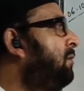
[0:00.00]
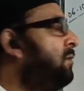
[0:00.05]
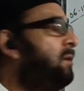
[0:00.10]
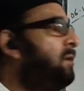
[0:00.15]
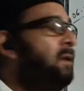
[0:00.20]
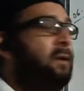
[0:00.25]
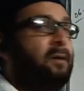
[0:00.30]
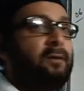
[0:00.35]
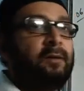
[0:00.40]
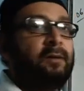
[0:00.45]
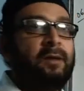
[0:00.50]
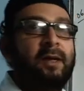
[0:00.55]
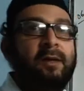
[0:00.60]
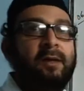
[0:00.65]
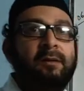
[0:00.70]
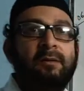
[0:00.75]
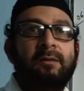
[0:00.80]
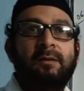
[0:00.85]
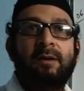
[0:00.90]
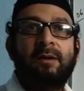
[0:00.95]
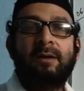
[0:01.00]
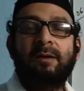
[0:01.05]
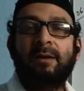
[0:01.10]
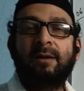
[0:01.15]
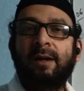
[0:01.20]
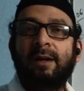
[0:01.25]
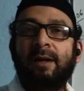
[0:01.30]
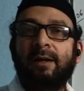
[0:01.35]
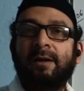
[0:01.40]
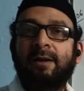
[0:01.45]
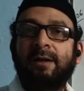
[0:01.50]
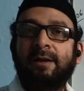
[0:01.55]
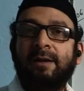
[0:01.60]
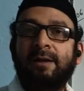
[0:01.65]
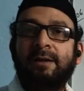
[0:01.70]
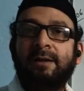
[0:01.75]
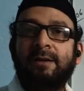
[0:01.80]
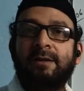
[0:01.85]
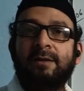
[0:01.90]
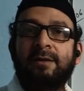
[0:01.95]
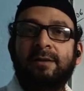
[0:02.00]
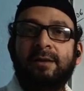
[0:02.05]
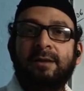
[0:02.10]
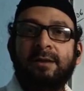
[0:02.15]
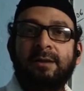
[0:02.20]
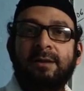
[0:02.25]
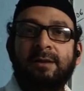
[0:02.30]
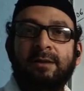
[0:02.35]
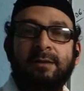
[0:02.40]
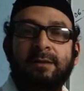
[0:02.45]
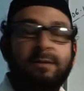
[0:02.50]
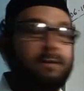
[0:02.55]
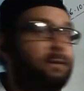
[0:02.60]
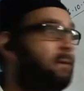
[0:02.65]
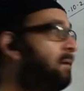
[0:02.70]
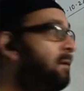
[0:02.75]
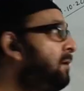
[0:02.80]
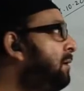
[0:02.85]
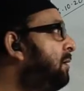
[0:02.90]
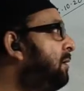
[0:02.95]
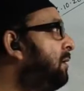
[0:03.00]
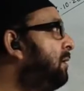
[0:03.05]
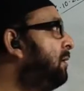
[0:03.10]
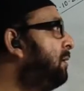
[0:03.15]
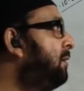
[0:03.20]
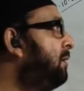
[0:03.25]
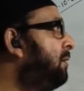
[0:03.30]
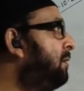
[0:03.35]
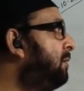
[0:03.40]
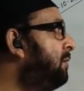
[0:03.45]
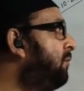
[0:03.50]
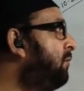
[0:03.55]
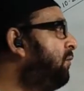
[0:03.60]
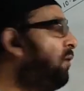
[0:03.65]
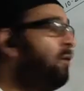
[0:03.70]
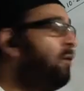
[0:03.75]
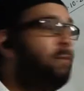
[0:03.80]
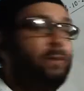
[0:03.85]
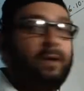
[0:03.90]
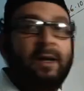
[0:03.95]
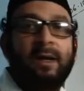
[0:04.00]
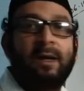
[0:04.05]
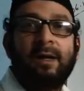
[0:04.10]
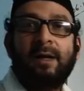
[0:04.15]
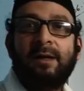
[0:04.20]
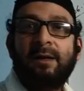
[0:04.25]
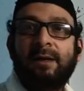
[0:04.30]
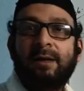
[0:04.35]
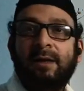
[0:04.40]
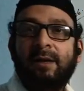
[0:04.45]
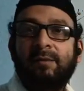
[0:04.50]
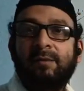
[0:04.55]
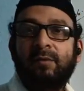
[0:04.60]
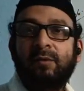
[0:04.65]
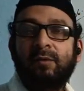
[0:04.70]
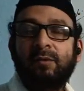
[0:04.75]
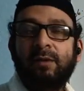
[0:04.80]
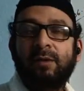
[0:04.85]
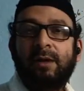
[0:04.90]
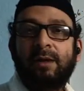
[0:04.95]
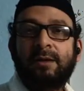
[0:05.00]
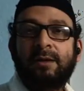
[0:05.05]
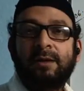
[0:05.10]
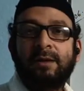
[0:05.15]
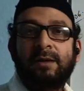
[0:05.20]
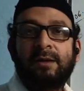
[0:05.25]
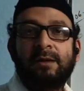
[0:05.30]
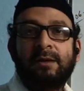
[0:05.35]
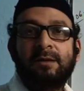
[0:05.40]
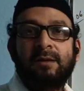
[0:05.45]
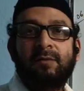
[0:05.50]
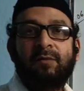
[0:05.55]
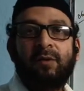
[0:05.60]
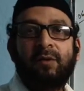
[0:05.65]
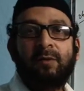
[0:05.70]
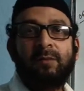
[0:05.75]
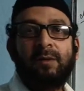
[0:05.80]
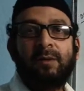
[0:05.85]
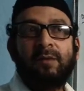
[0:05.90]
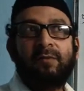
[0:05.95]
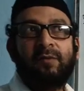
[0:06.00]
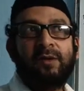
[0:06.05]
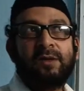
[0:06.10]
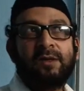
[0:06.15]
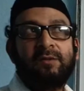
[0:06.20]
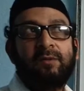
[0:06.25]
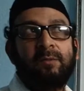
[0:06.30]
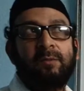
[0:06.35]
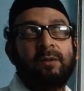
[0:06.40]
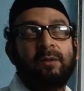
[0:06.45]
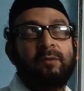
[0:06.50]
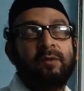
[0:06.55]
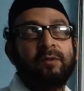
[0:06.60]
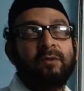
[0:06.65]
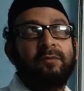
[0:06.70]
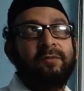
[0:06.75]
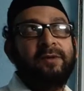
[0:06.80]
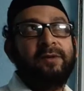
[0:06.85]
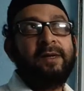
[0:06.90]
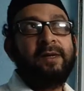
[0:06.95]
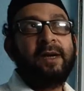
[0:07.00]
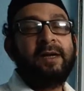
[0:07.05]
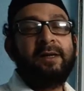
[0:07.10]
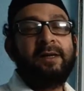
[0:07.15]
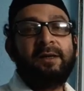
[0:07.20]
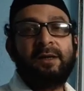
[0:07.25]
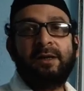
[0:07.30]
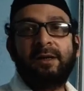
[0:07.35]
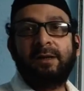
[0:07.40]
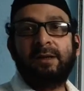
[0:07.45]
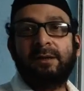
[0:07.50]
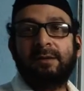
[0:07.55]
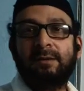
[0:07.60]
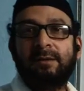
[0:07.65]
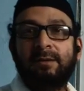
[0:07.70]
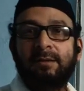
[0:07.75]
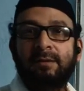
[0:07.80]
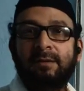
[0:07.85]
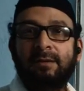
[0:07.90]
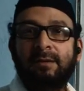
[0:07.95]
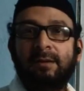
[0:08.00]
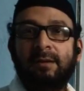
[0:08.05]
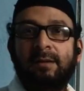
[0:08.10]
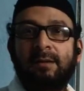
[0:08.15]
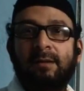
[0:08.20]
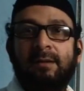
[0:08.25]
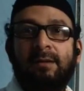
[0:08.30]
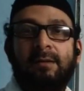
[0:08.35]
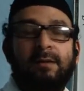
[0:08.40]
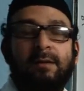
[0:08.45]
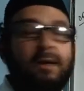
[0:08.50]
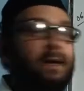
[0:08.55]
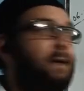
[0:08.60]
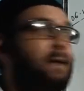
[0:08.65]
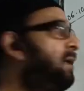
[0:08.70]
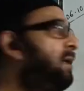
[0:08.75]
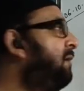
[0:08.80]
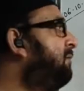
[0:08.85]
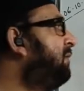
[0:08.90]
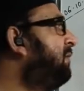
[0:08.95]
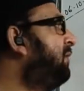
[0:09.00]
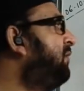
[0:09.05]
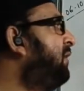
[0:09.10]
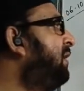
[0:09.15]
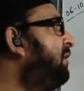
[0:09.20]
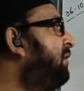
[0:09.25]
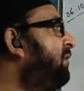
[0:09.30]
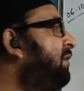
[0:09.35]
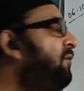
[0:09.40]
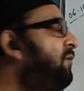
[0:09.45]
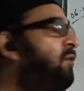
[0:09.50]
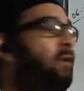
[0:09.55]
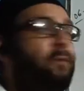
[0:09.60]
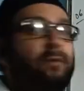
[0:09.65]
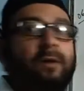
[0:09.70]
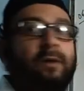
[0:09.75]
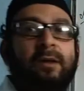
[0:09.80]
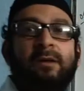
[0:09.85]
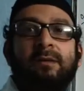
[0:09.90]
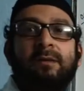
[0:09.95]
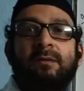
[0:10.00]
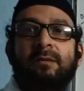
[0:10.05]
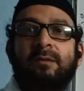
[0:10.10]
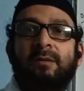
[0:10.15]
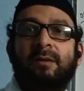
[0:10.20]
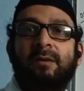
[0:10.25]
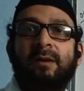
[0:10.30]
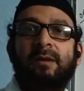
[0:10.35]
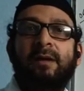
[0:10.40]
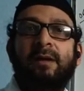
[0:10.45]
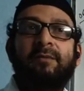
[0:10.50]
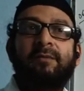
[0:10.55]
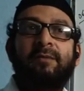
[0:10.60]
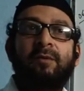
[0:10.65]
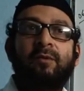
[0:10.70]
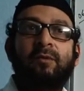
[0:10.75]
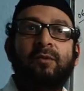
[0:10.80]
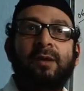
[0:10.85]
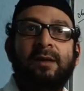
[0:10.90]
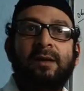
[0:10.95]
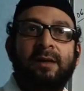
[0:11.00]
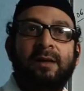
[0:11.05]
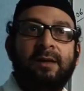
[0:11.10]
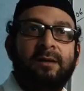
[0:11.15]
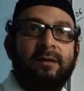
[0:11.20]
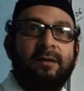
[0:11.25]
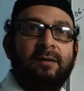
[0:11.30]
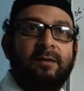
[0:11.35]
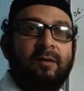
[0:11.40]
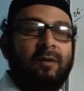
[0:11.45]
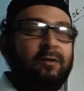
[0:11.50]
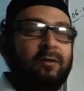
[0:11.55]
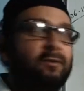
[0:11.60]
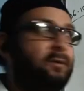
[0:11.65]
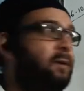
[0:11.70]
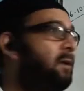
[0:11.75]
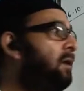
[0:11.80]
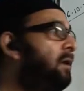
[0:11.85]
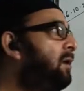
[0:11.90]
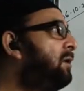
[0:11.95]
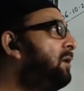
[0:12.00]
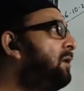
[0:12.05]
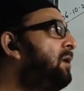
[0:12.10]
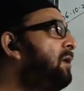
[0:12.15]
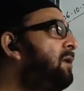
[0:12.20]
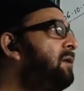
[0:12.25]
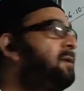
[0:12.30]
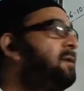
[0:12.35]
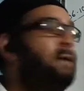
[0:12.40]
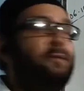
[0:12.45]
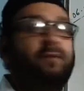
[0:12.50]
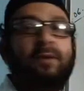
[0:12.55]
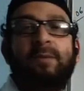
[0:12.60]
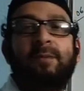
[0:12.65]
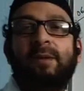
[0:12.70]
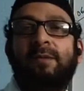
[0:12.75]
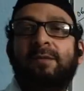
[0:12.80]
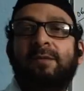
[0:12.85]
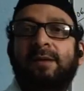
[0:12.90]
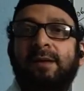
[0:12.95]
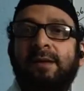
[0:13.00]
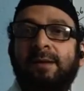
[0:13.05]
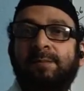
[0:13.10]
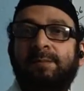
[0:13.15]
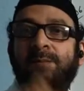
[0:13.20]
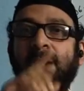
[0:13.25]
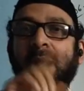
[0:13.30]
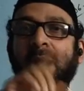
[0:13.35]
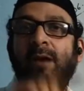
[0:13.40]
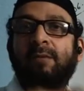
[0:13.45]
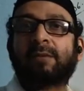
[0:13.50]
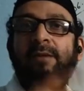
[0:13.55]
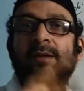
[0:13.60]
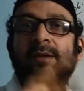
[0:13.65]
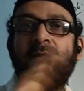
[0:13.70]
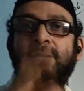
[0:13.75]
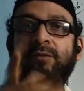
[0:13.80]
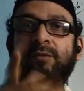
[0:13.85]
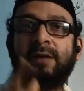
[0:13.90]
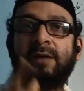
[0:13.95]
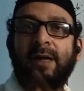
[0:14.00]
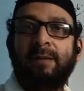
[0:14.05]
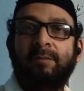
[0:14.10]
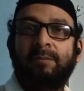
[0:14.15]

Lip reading: Okay, then electrical energy formula I gave you, electrical energy formula, first formula was VIT. I gave different formula, you can have a look at that. Or electrical energy formula, we can write power into